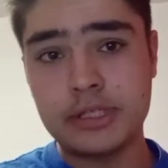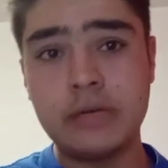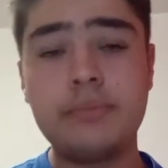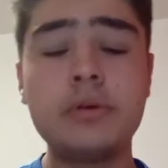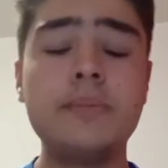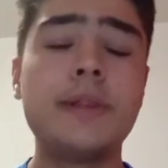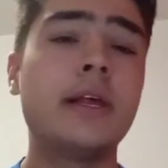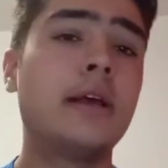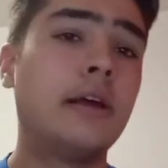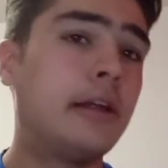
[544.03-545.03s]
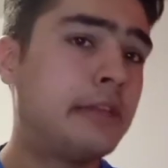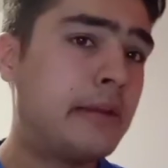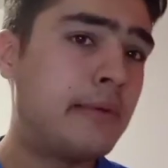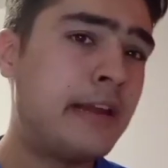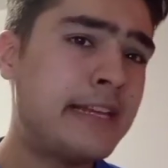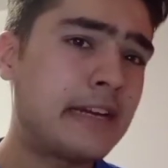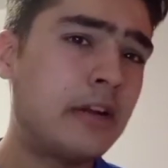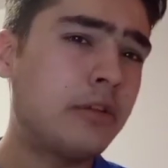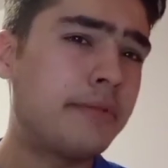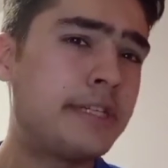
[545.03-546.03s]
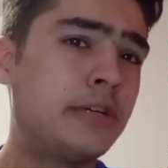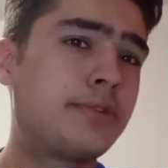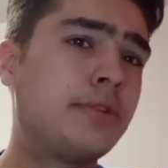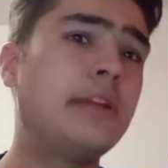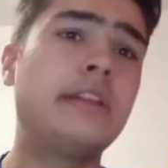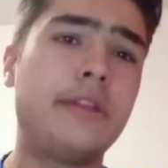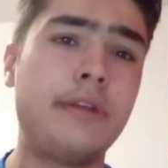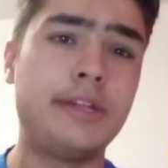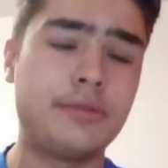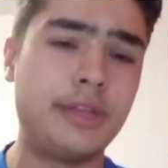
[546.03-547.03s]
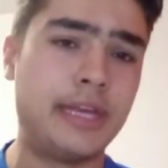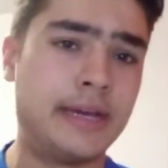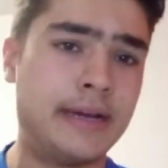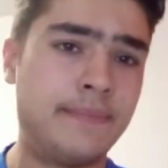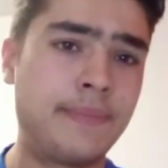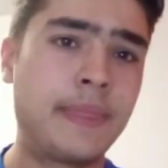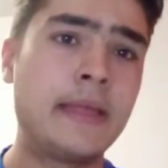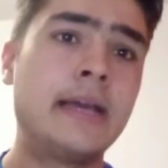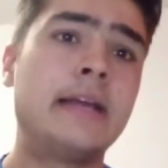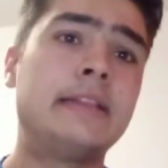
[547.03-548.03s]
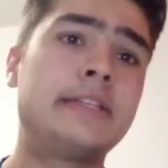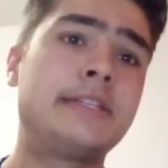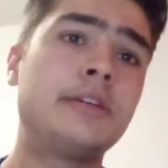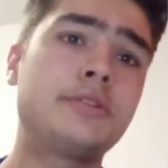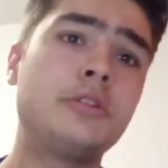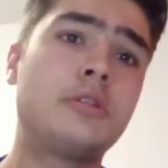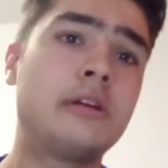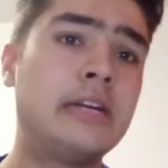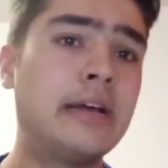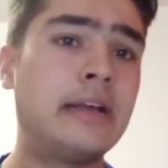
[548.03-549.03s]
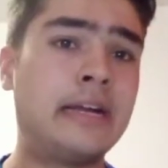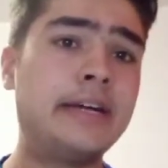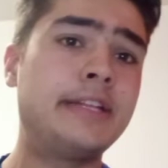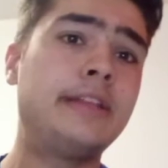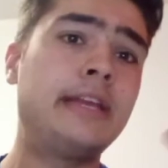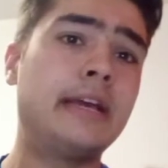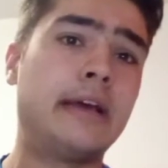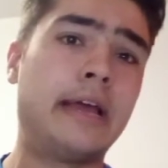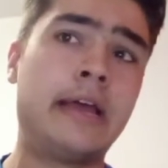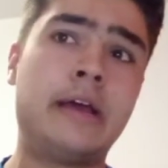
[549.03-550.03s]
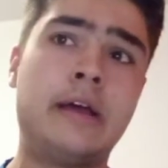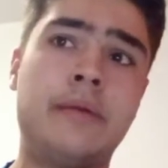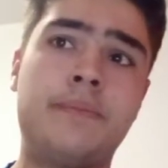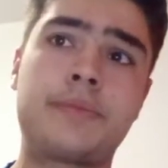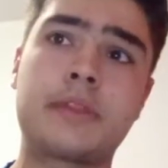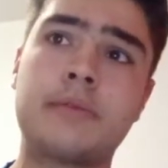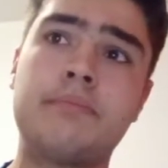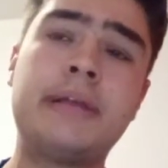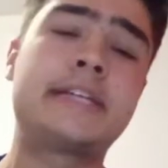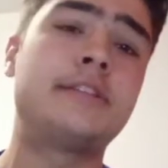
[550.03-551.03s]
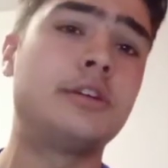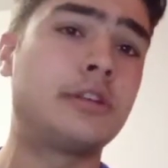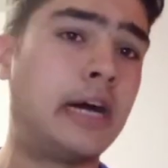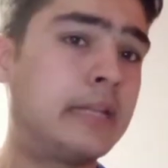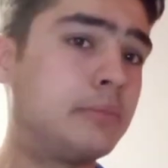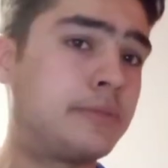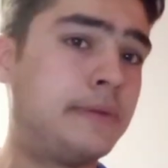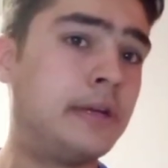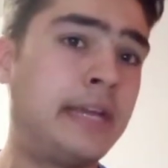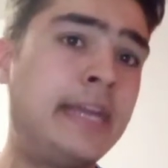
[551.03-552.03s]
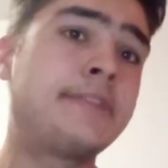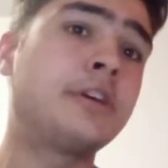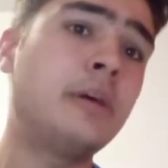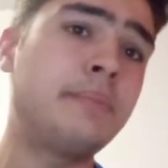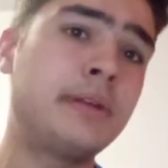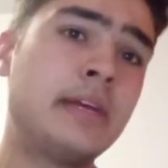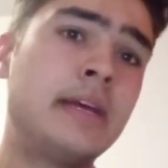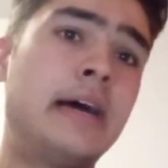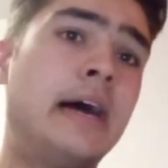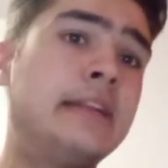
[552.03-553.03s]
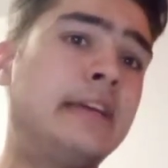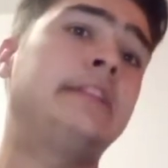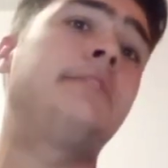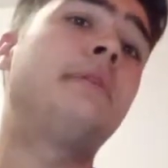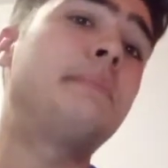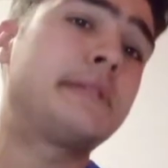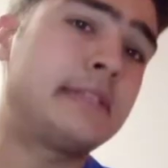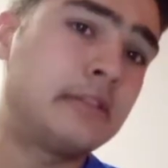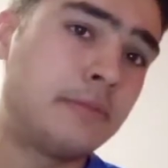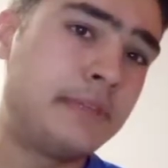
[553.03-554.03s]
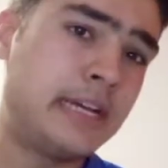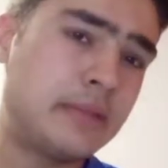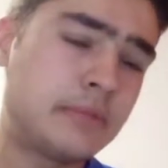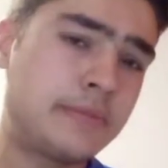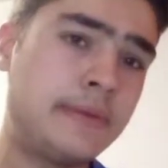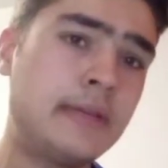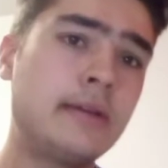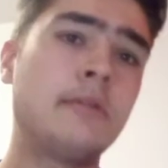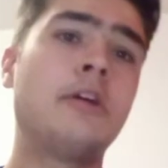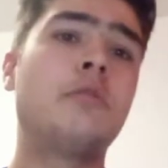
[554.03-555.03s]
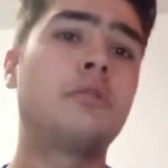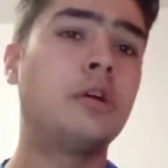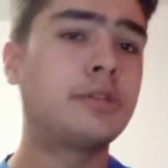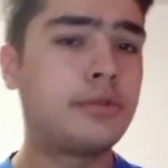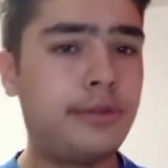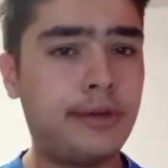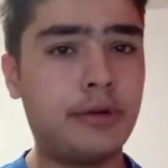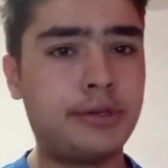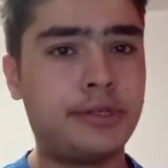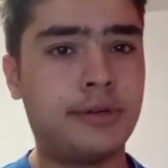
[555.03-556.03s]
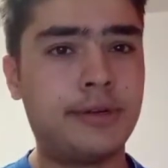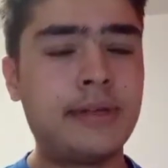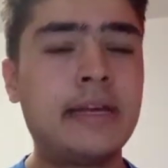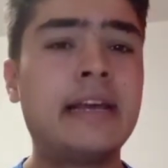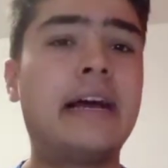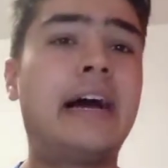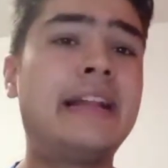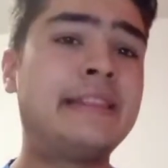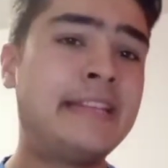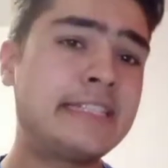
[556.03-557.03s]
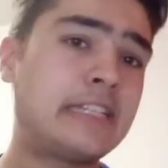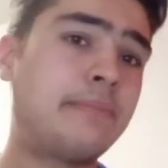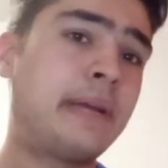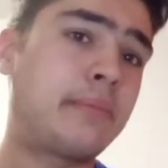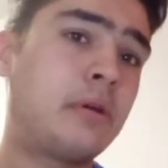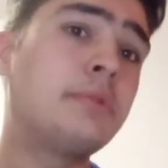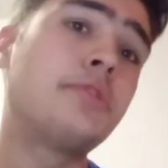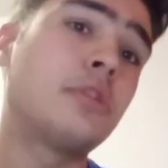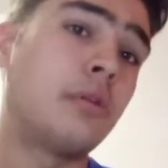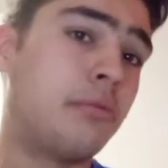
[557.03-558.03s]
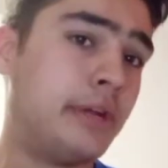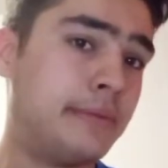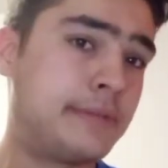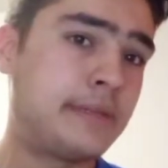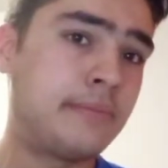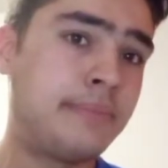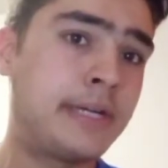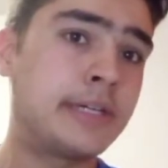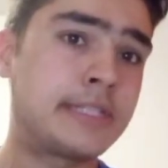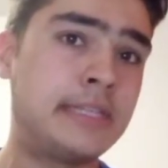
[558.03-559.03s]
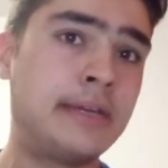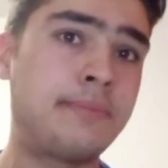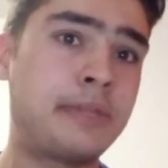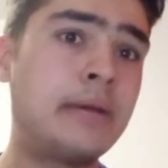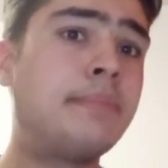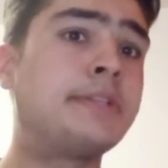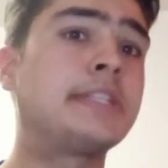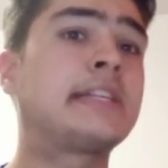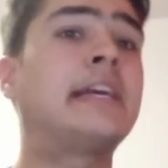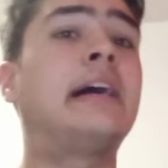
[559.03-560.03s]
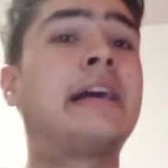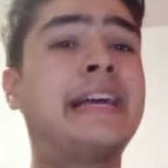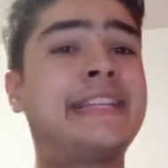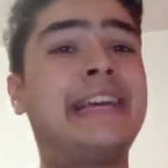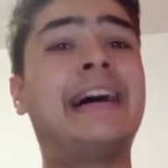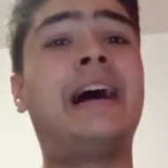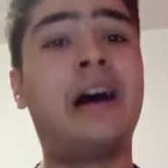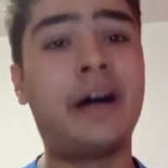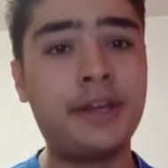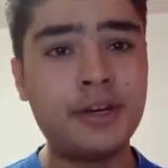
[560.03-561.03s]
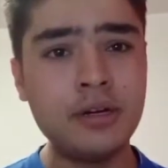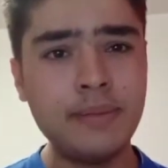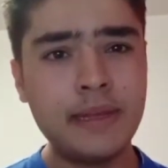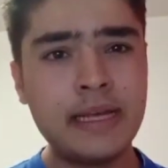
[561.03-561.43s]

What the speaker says: example, they release a lot of CO2 into the air. The CO2 gas in the air makes the atmosphere heat up, and 93% of the atmosphere goes to the ocean. And this is a big problem to coral reefs, because the temperatures are getting higher,